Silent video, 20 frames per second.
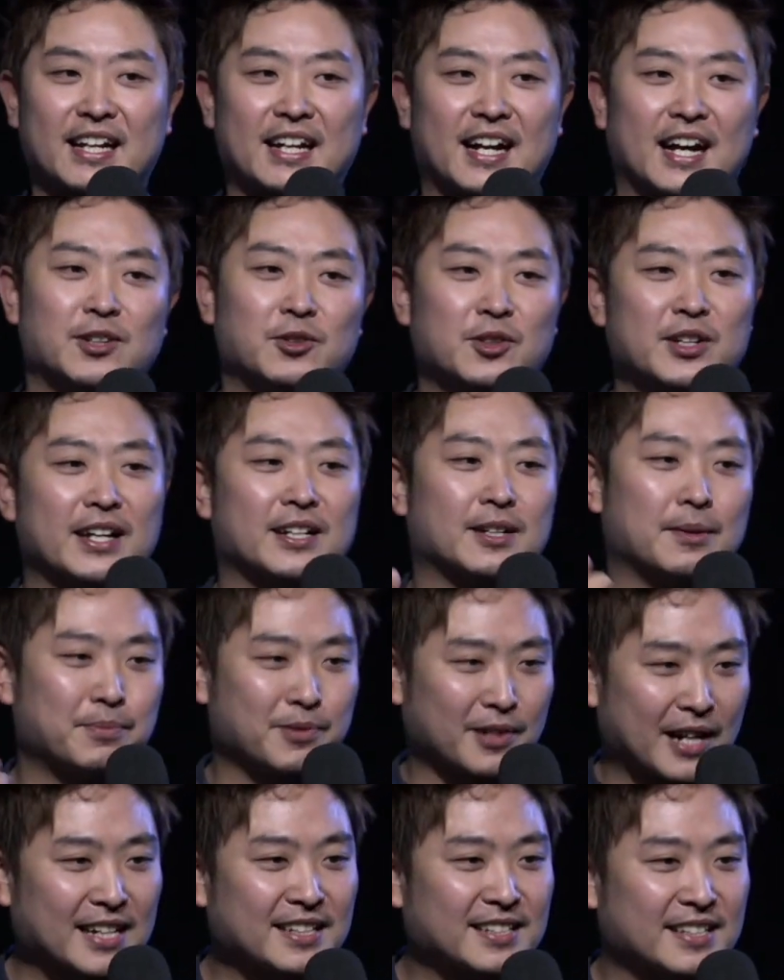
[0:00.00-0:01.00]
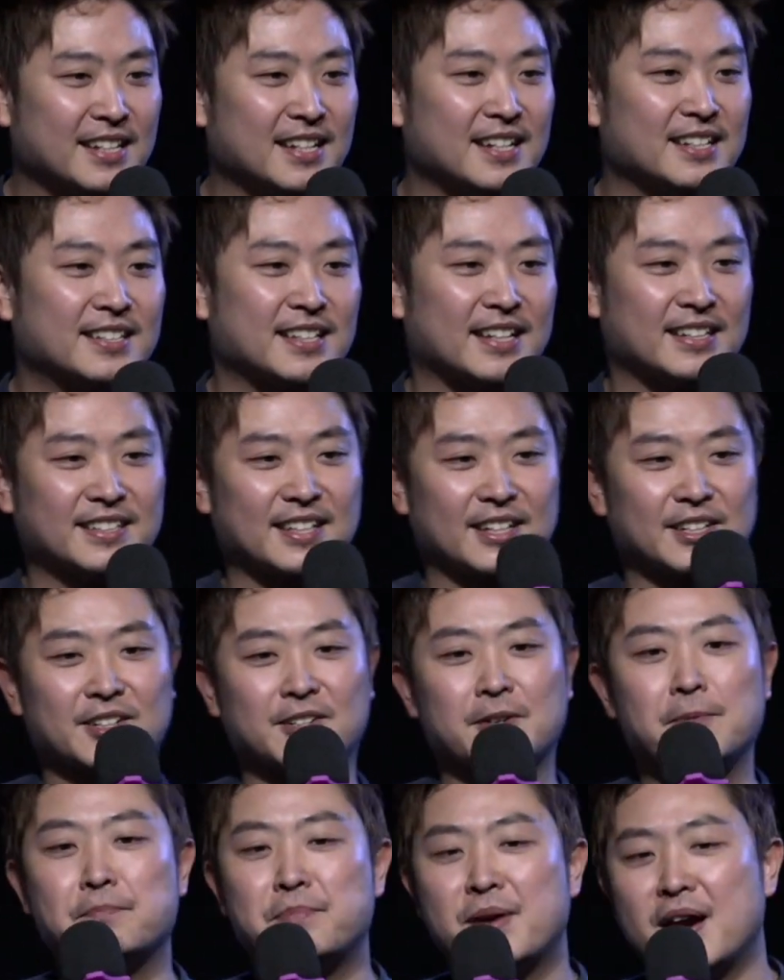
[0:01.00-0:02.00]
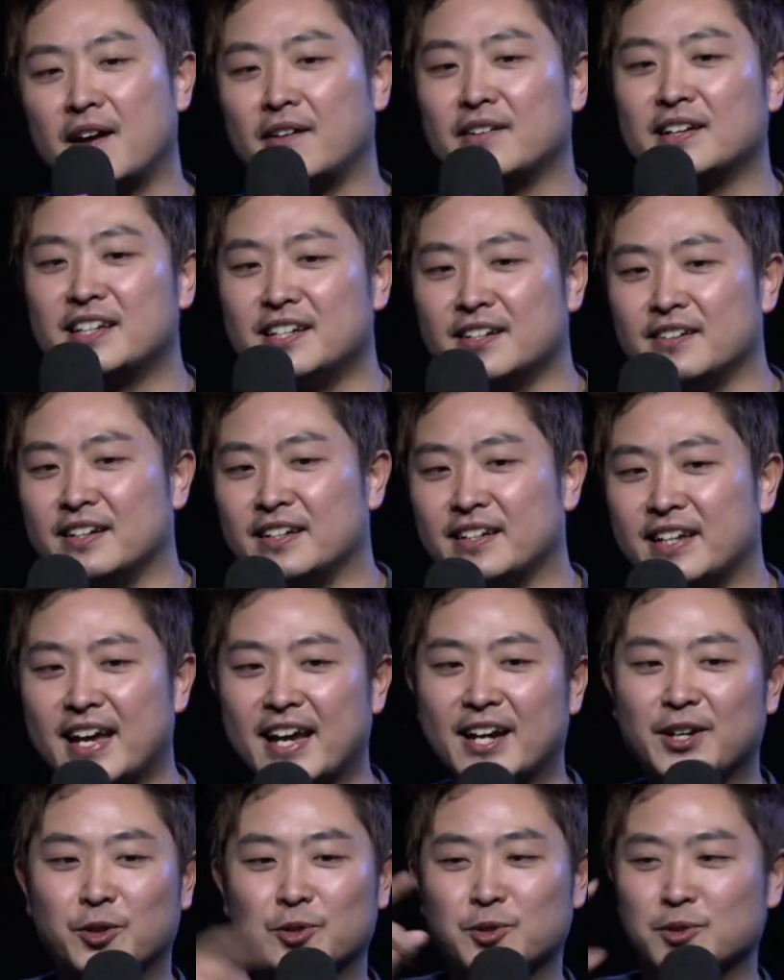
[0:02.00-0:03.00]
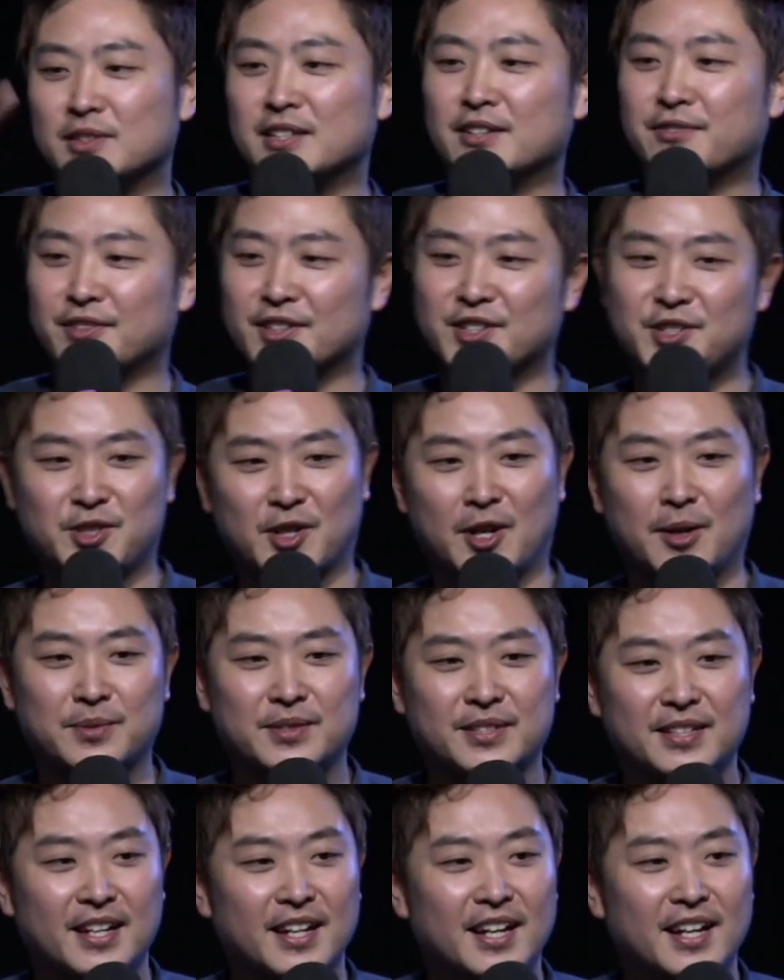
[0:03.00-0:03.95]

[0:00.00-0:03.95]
I looked at the prices and started comparing here and there, go to different shops.